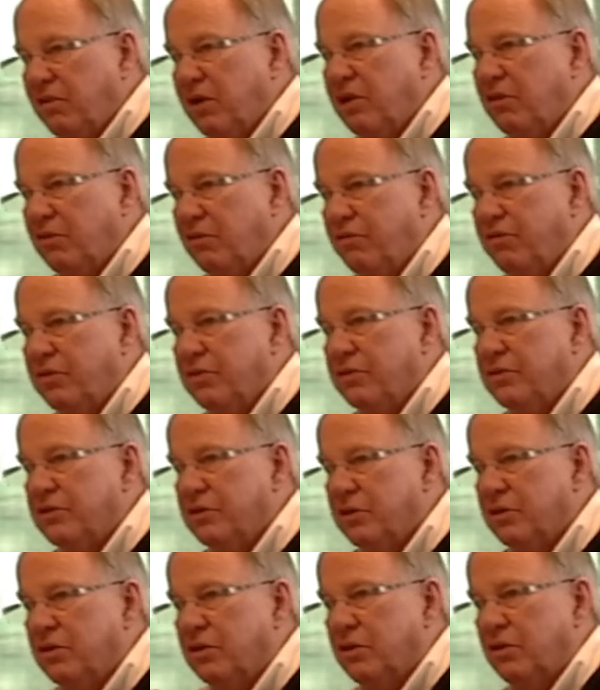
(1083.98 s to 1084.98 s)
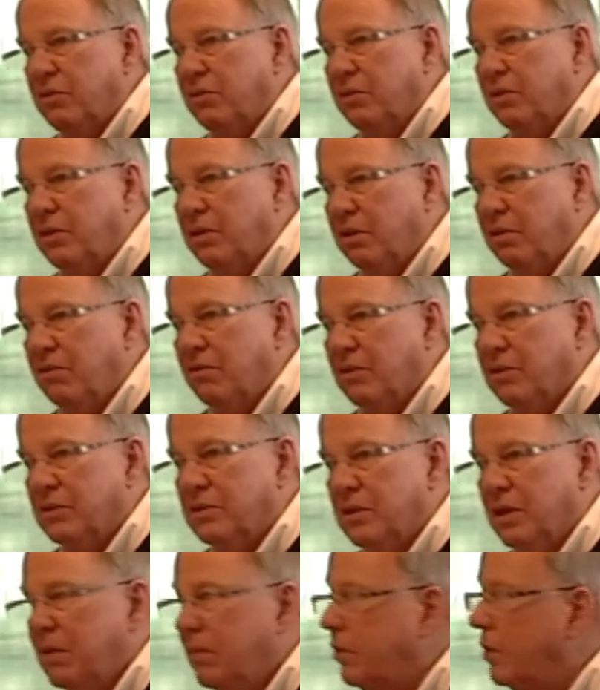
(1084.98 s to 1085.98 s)
vector fields in R3, for
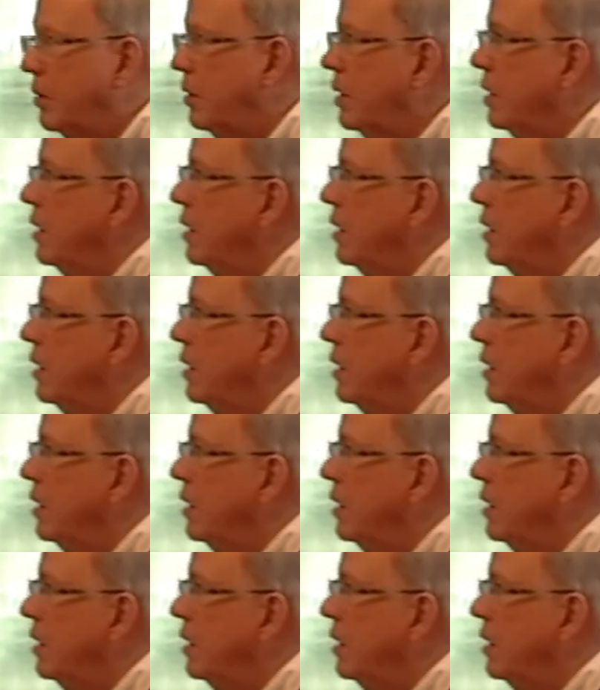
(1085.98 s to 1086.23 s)
example.